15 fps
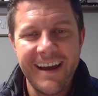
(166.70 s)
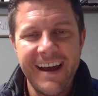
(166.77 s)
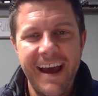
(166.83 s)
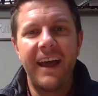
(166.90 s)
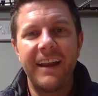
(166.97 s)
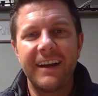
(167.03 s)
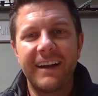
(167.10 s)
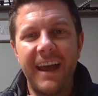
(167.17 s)

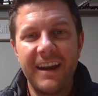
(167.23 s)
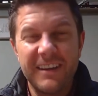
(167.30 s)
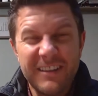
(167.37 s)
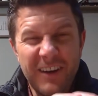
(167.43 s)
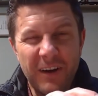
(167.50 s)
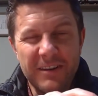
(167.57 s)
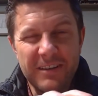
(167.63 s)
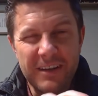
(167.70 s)
and it kind of
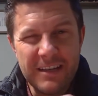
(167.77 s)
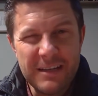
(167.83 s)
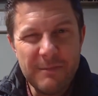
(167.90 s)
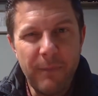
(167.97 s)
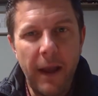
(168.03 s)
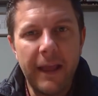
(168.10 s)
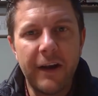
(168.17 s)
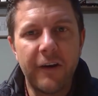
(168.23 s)
starts to
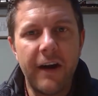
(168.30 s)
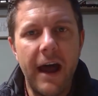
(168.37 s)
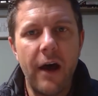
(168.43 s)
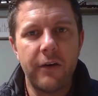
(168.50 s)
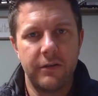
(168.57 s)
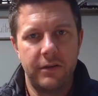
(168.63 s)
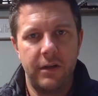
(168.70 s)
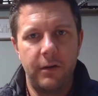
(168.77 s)
spider
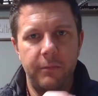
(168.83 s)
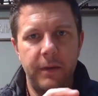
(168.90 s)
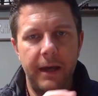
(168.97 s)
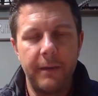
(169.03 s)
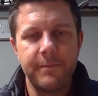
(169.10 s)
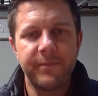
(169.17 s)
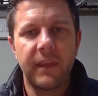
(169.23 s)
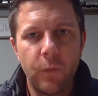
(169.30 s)
out a little
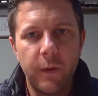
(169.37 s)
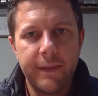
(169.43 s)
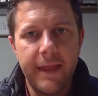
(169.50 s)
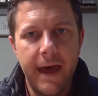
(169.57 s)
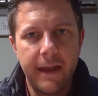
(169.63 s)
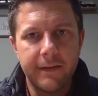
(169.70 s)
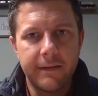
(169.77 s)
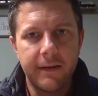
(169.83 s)
bit. When
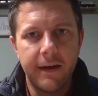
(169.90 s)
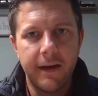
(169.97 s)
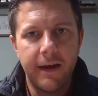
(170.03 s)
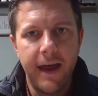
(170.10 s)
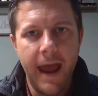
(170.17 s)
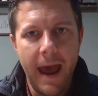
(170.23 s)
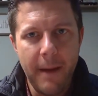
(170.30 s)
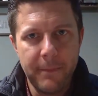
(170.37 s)
that
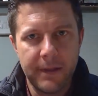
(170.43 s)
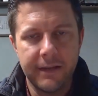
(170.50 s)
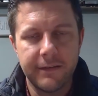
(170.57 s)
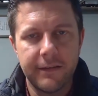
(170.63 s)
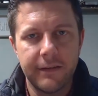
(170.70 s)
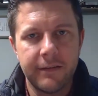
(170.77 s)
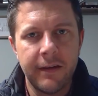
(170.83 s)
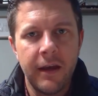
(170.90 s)
happens
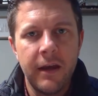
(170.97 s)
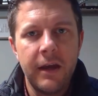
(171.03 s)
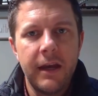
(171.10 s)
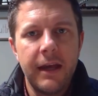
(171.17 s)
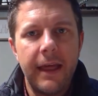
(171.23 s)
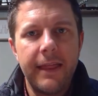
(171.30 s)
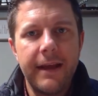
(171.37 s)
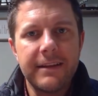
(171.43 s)
is
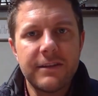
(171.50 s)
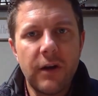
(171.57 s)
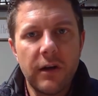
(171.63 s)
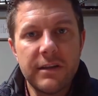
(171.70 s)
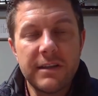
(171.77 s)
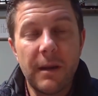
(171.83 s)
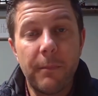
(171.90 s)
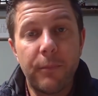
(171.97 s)
that
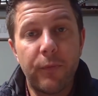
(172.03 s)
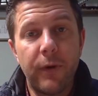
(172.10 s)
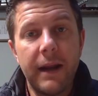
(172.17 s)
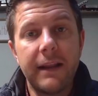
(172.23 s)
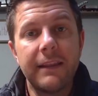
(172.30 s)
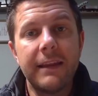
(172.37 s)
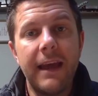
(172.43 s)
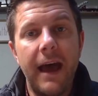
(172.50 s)
starts to
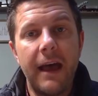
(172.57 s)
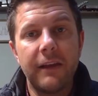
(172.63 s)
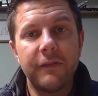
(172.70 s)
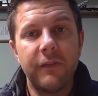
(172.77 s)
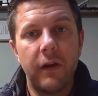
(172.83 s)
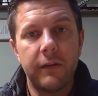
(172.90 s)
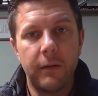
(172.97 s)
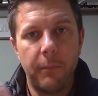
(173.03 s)
break the
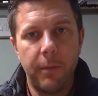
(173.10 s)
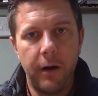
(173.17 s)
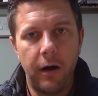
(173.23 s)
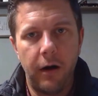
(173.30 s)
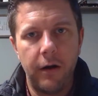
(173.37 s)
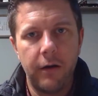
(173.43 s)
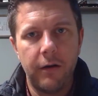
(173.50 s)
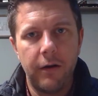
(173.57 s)
asphalt
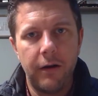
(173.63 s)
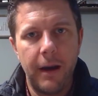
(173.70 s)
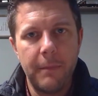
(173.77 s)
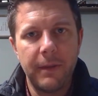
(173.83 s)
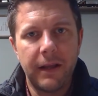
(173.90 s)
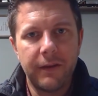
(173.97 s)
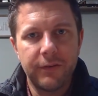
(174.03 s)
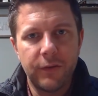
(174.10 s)
apart, all right?
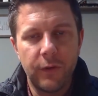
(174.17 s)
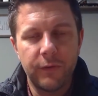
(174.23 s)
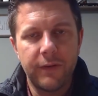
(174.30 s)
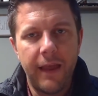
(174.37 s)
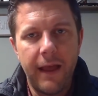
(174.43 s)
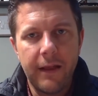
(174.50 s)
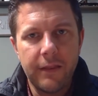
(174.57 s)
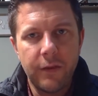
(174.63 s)
Because
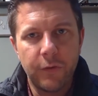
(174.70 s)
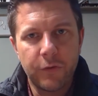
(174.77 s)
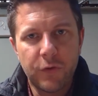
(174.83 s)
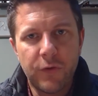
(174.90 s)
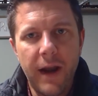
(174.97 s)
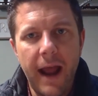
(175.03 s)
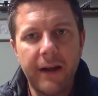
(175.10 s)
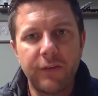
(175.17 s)
those
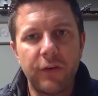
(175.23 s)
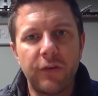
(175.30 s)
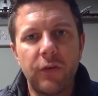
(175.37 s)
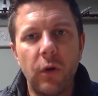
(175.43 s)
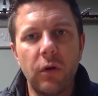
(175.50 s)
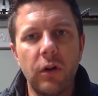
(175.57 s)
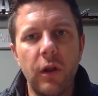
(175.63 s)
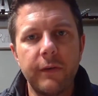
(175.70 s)
cracks are
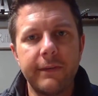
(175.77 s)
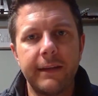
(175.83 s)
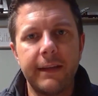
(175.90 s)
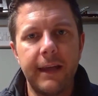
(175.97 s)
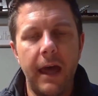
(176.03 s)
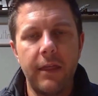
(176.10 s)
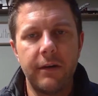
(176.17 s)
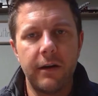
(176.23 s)
so close
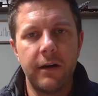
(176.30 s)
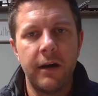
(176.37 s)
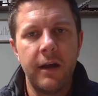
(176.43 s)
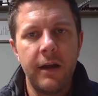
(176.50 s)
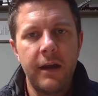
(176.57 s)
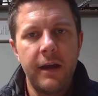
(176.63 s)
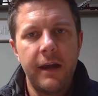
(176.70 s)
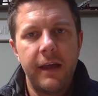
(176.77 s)
together
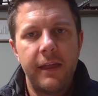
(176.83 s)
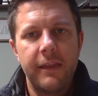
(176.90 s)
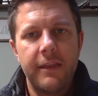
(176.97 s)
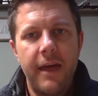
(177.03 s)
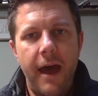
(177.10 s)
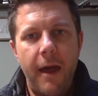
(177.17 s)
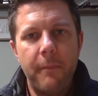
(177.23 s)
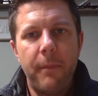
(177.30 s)

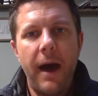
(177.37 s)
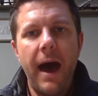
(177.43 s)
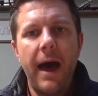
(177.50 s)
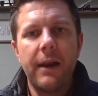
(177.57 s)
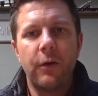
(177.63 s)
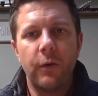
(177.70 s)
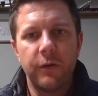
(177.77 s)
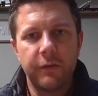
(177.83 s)
that
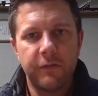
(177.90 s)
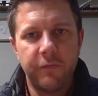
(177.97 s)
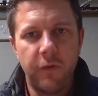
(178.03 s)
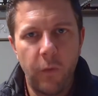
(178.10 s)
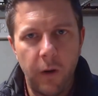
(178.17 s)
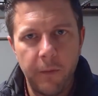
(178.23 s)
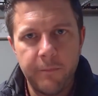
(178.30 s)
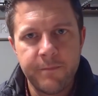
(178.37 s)
potholes
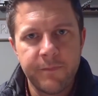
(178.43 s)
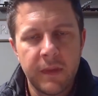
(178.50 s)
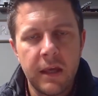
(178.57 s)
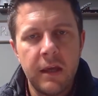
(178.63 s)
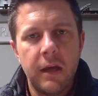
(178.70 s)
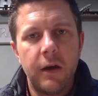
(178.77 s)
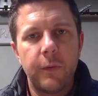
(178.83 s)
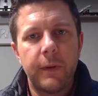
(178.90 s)
form,
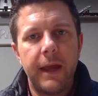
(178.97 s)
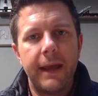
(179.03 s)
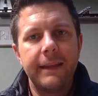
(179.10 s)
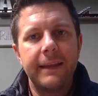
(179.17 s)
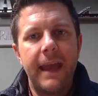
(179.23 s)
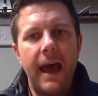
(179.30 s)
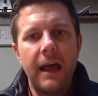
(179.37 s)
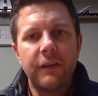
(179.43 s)
okay? And
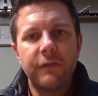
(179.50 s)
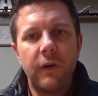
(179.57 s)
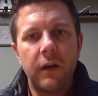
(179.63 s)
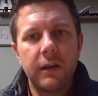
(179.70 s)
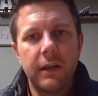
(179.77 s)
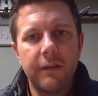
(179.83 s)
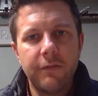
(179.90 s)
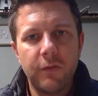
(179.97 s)
the
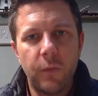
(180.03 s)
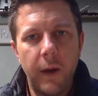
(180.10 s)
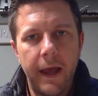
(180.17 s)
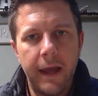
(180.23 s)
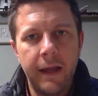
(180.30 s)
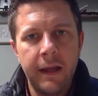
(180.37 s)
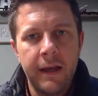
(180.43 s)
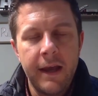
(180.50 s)
asphalt gives
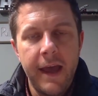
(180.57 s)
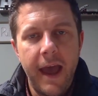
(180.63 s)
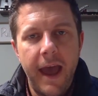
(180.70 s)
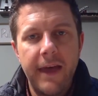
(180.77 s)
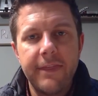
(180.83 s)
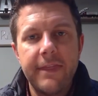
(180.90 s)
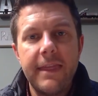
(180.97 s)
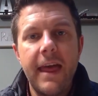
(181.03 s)
way,
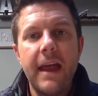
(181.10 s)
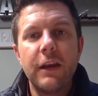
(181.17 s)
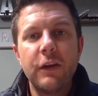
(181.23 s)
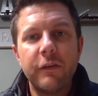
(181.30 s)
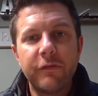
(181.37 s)
and then you've